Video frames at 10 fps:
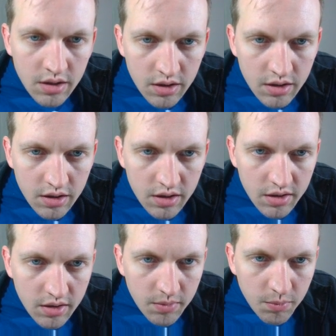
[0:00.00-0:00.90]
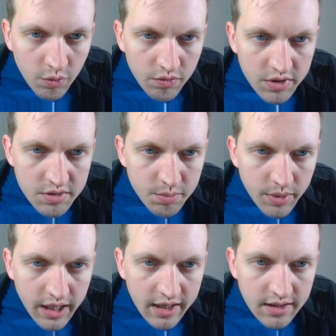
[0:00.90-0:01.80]
I'm gonna move this back a
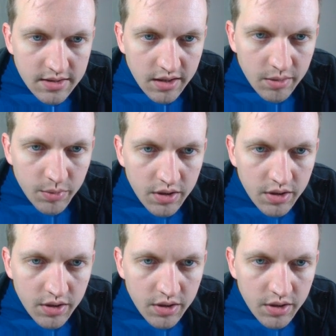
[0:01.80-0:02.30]
tiny bit.